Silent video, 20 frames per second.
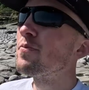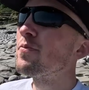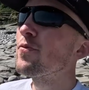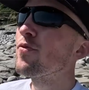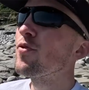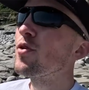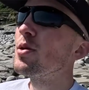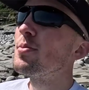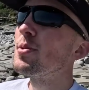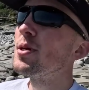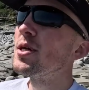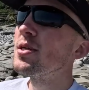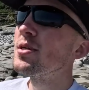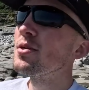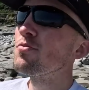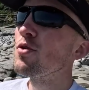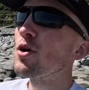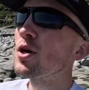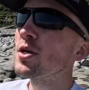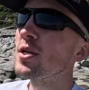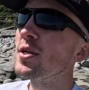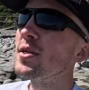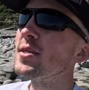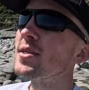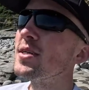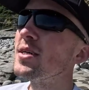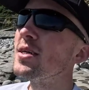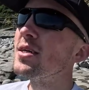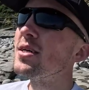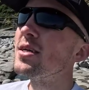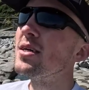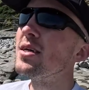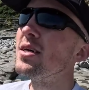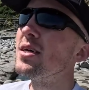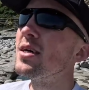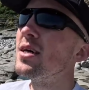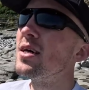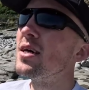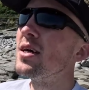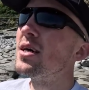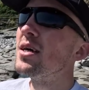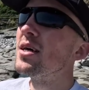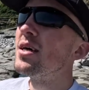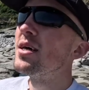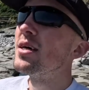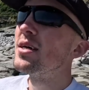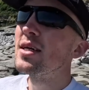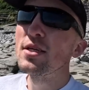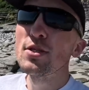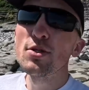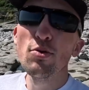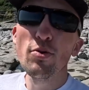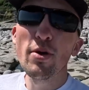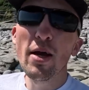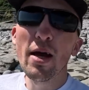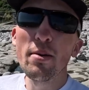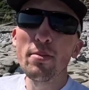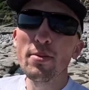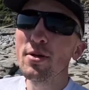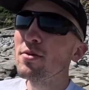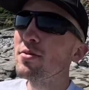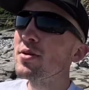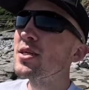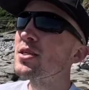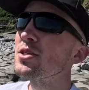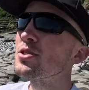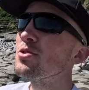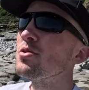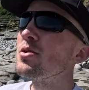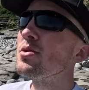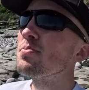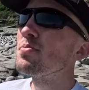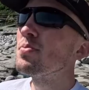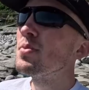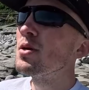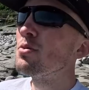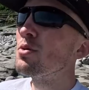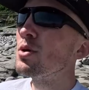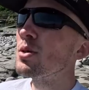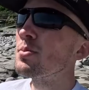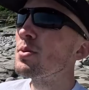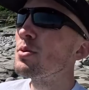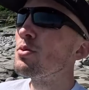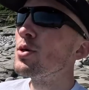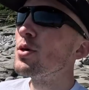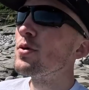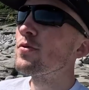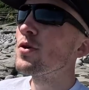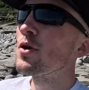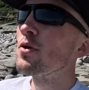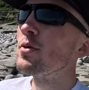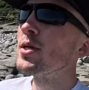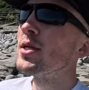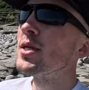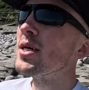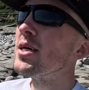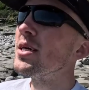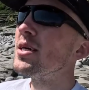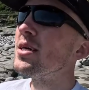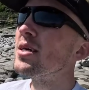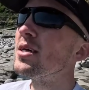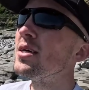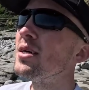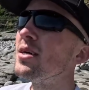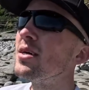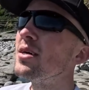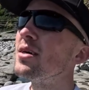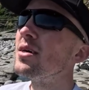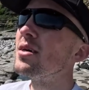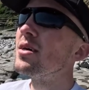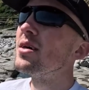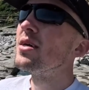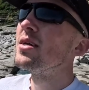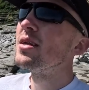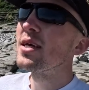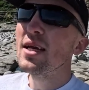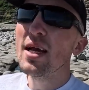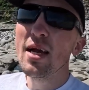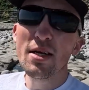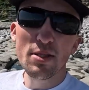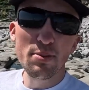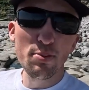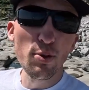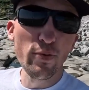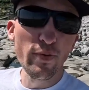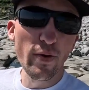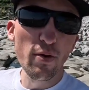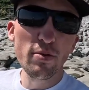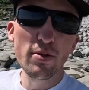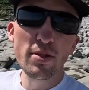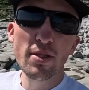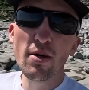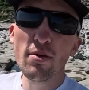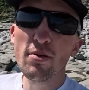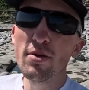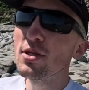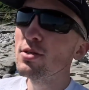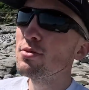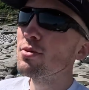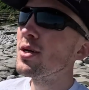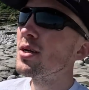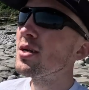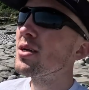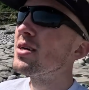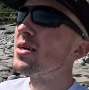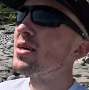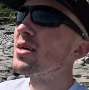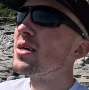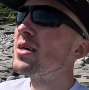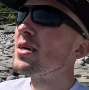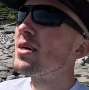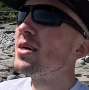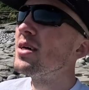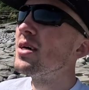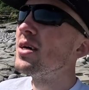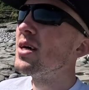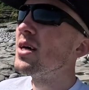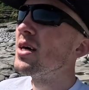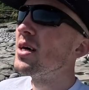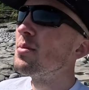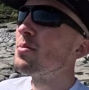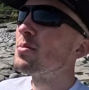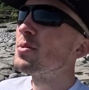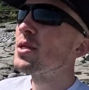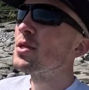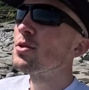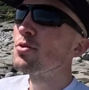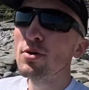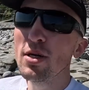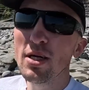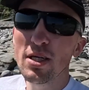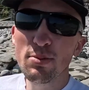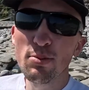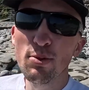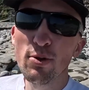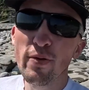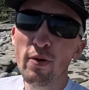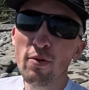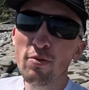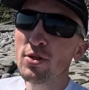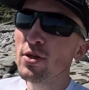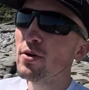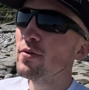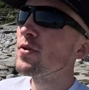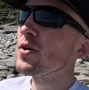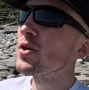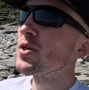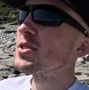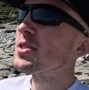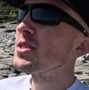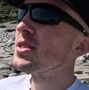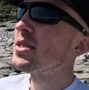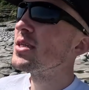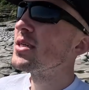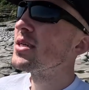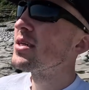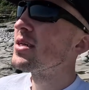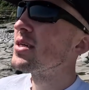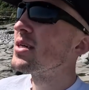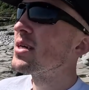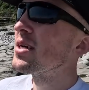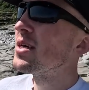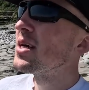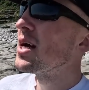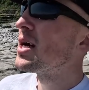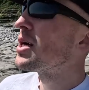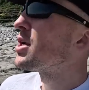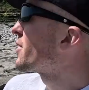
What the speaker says: free bearded rockling, and they do get them down there, so it will be worth going. They get smooth hounds down there as well. They do get smooth hounds off Fonty, and